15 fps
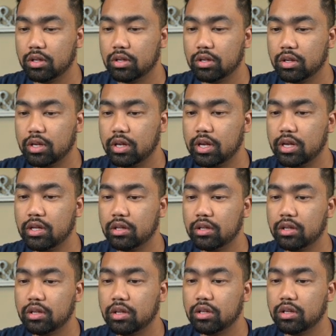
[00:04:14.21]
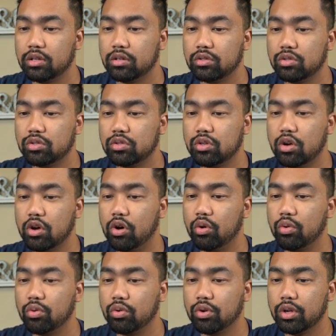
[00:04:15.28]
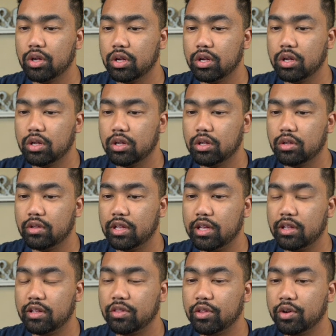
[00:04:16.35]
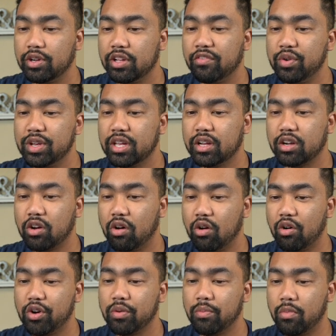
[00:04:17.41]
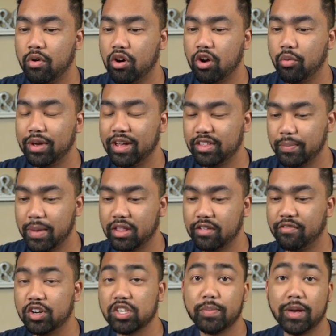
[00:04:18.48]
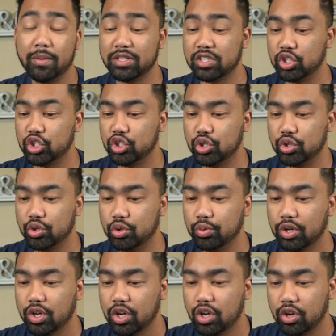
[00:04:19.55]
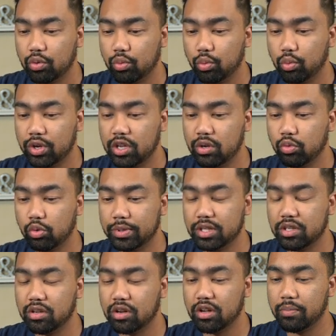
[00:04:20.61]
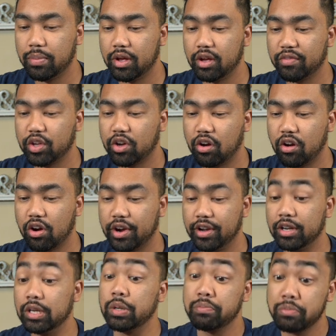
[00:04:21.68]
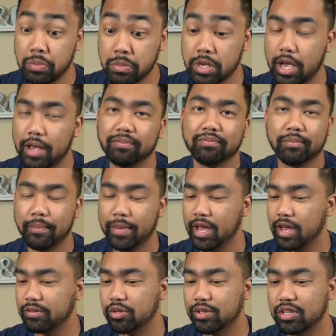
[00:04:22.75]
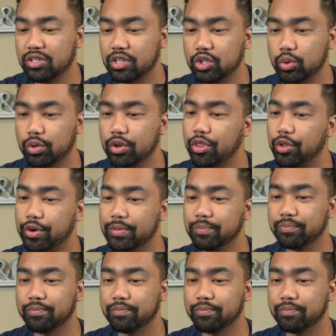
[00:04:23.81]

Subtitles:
Okay. So if we get a car tomorrow, we have to make the first payments in June. We will be done paying off the car in May of 2023.